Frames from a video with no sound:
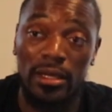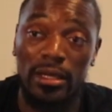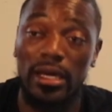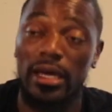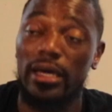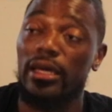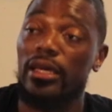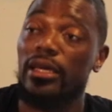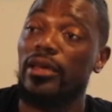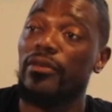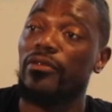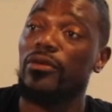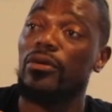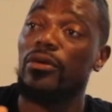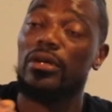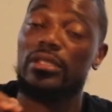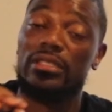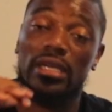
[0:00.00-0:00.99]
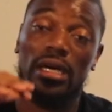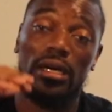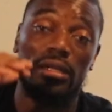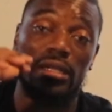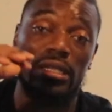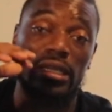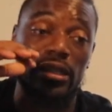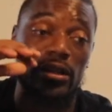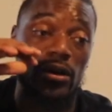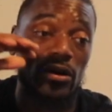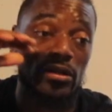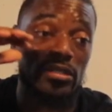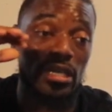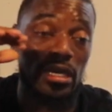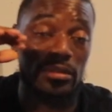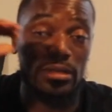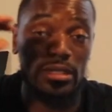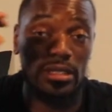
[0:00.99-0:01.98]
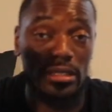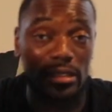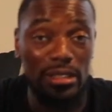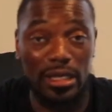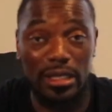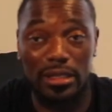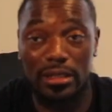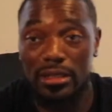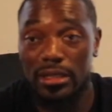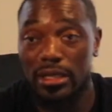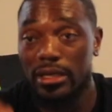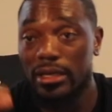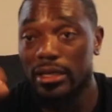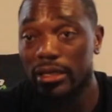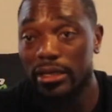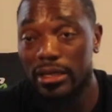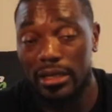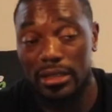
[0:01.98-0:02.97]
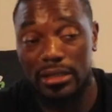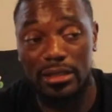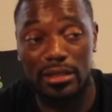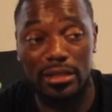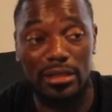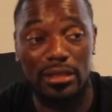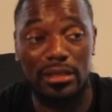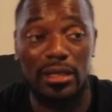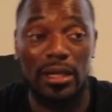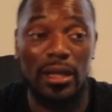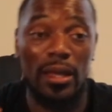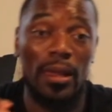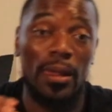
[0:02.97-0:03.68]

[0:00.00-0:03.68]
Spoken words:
It could give you lead to all types of diseases and conditions.